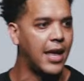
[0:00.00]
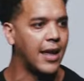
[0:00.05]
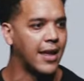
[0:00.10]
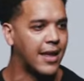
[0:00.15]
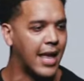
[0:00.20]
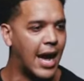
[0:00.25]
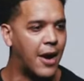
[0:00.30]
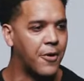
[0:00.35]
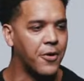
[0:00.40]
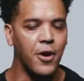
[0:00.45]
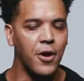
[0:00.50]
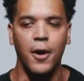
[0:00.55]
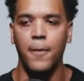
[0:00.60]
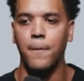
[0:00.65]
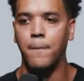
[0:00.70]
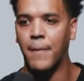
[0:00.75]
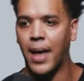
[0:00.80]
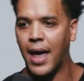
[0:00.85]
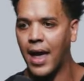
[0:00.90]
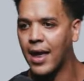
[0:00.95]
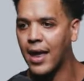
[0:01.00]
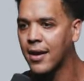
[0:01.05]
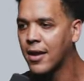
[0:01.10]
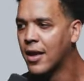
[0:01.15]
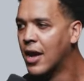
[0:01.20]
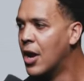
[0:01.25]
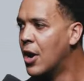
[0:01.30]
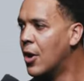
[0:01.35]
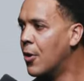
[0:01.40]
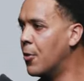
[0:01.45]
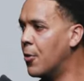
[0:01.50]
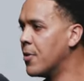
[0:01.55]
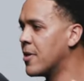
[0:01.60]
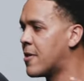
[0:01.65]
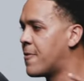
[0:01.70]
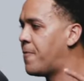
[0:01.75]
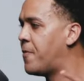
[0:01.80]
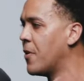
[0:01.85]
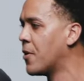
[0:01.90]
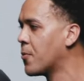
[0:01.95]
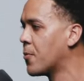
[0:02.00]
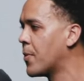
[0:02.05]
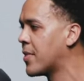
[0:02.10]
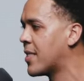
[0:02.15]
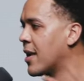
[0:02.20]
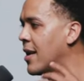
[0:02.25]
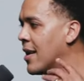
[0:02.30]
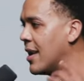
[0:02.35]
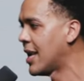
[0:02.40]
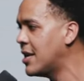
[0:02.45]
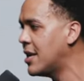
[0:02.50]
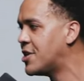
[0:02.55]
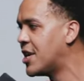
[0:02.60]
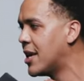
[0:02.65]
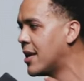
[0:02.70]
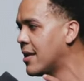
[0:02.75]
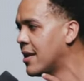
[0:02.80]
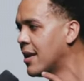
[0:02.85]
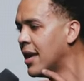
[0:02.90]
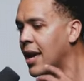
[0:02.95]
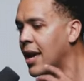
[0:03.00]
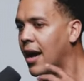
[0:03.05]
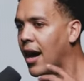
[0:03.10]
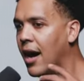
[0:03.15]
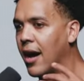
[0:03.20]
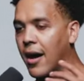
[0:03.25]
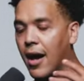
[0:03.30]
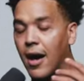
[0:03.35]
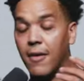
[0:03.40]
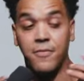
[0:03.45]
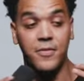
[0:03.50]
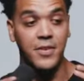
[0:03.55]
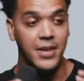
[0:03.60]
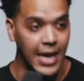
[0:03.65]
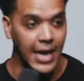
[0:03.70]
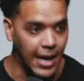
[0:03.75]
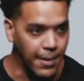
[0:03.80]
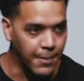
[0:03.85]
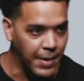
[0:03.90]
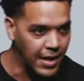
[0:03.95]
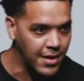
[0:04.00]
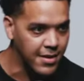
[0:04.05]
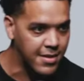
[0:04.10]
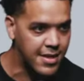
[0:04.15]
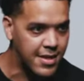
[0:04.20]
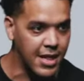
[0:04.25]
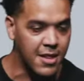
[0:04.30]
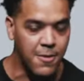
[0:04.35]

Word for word: they encounter a man who is filled with a legion uh, of demons.